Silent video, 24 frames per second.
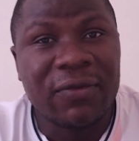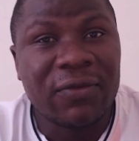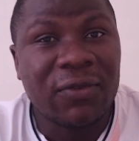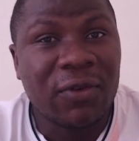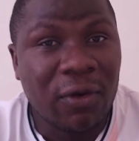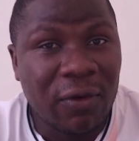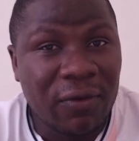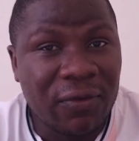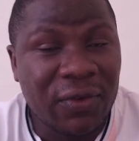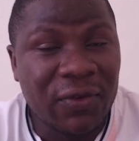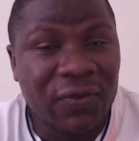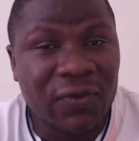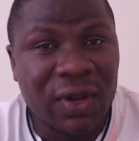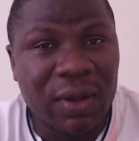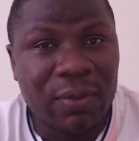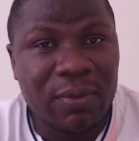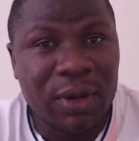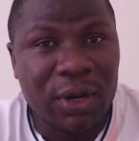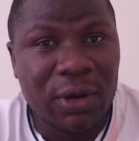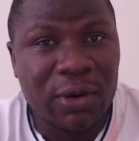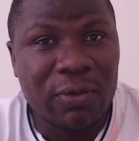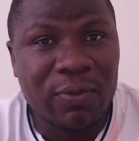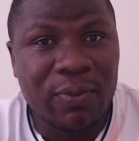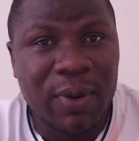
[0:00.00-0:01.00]
for £50
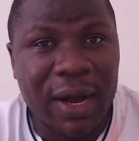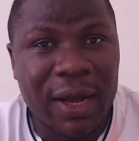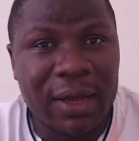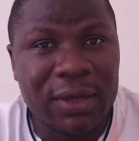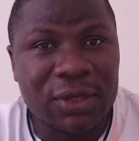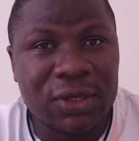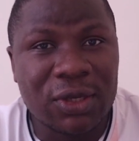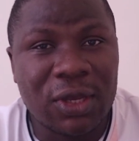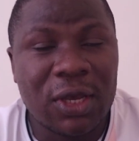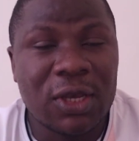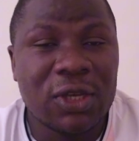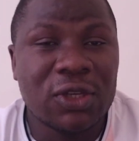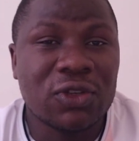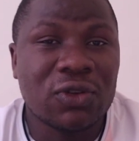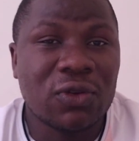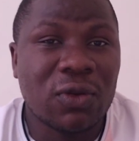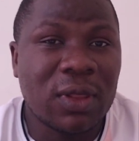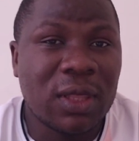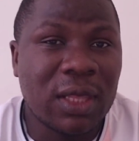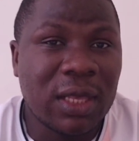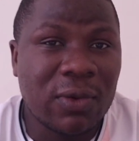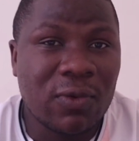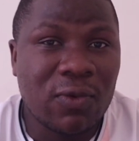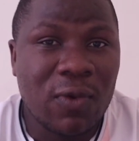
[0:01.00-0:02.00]
million.
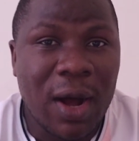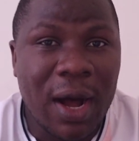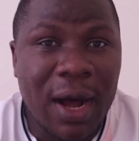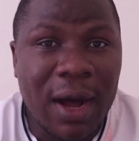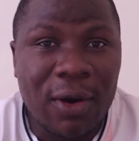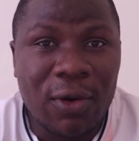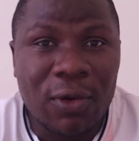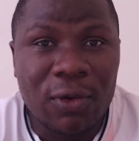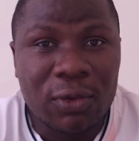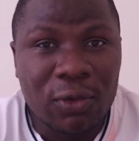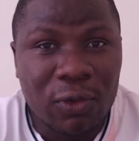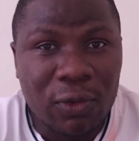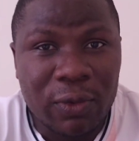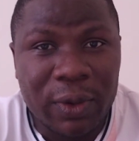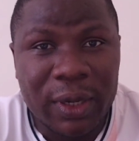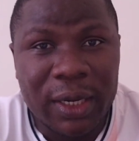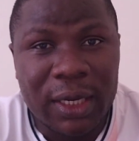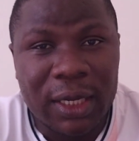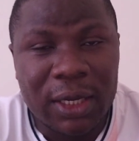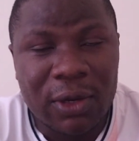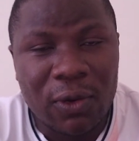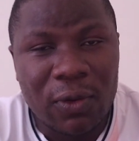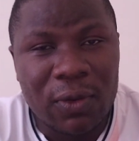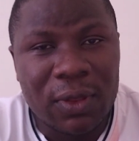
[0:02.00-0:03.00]
So they were
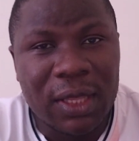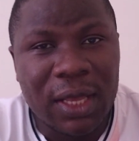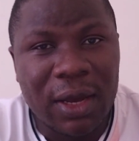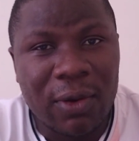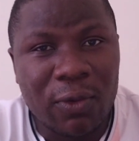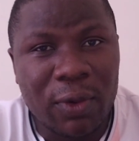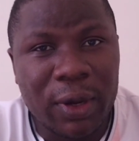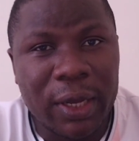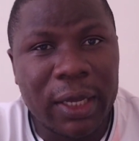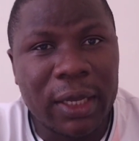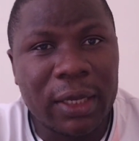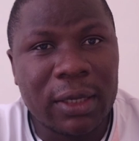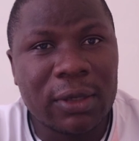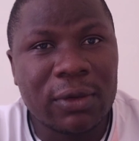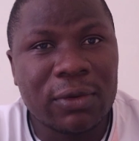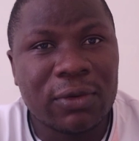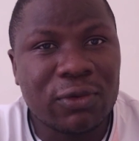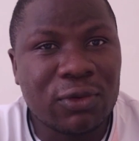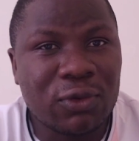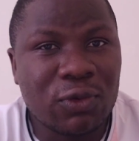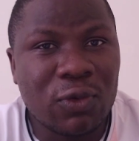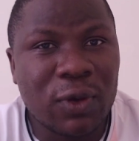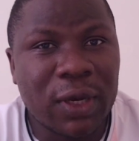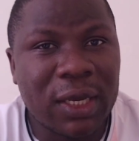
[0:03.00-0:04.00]
already on their way
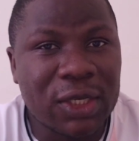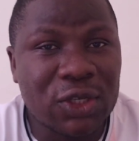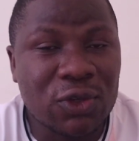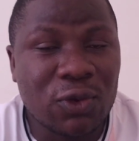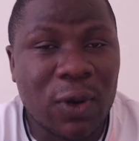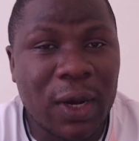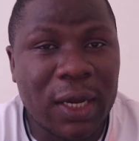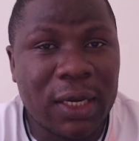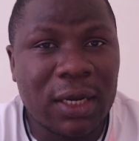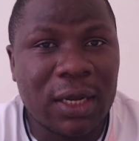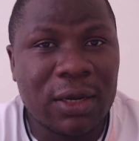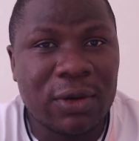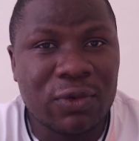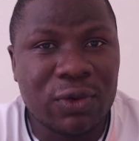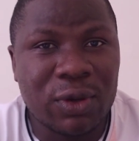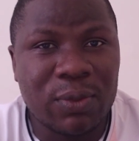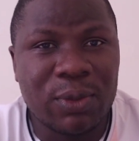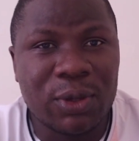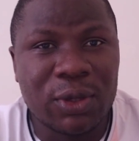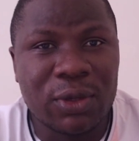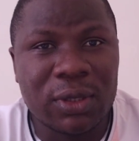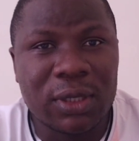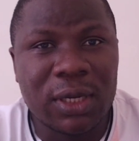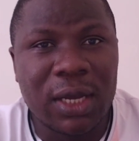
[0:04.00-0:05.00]
to a squad
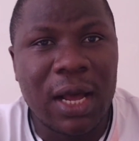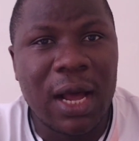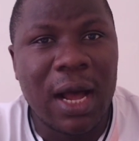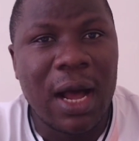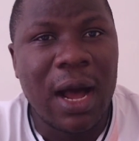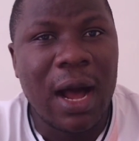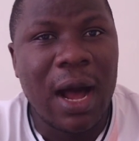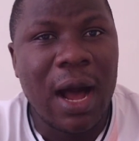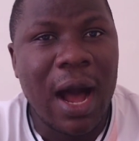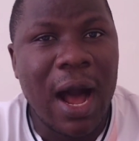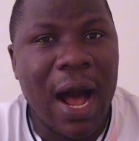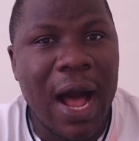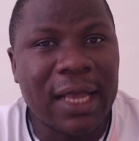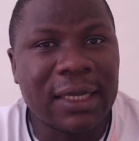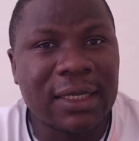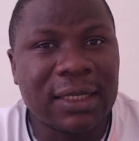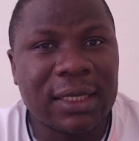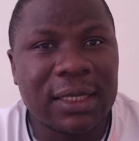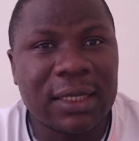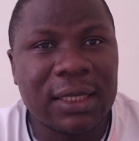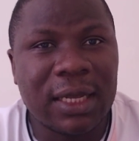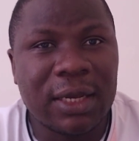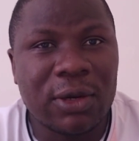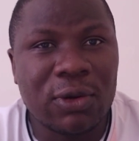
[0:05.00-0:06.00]
rebuild as
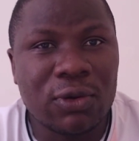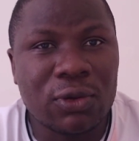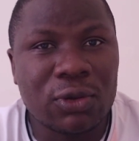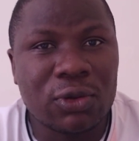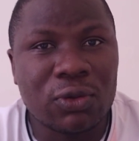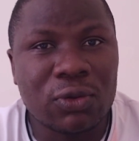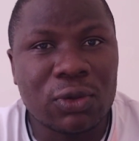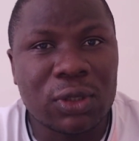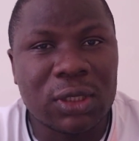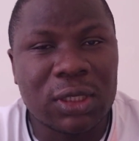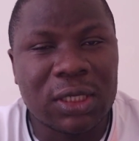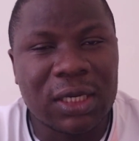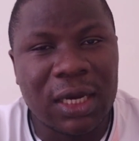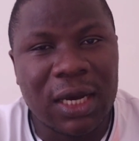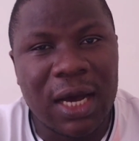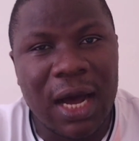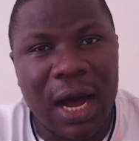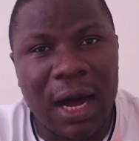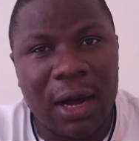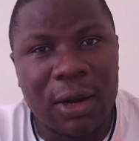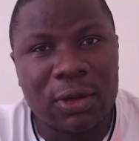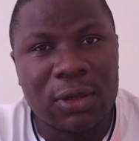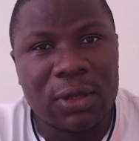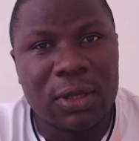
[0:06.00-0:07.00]
they look to take
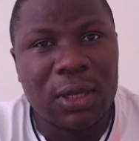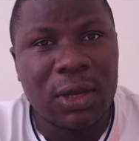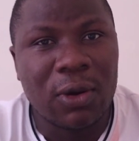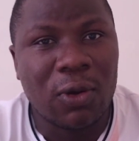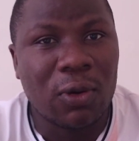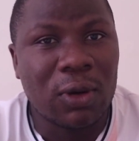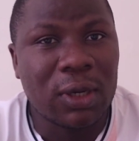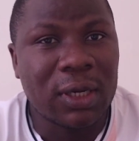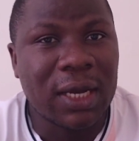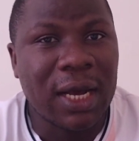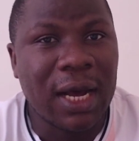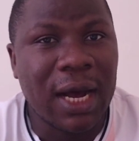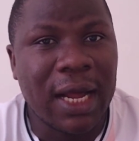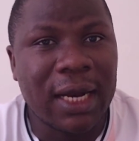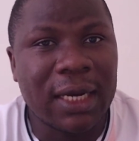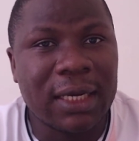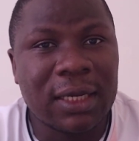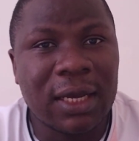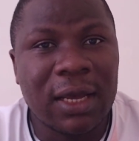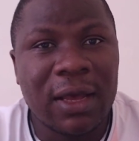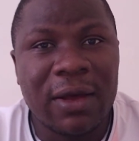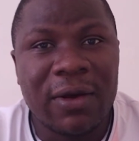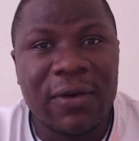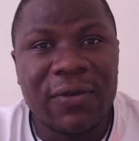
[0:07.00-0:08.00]
out the old
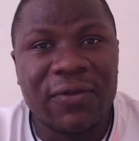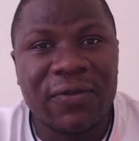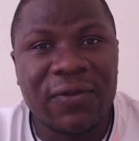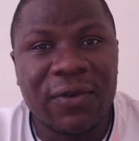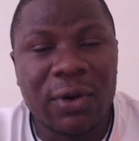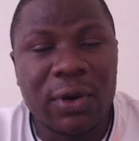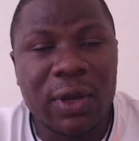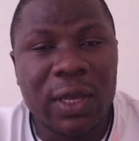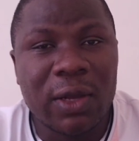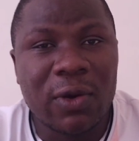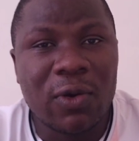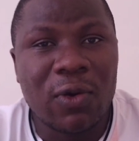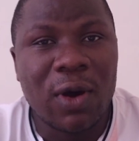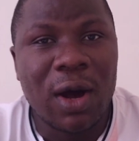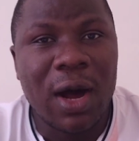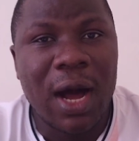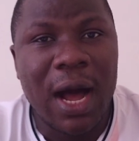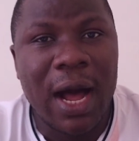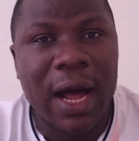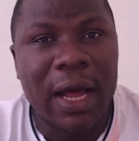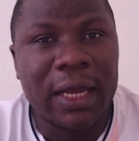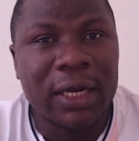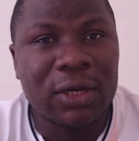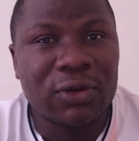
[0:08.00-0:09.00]
guard following
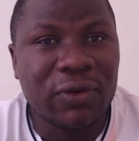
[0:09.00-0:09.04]
a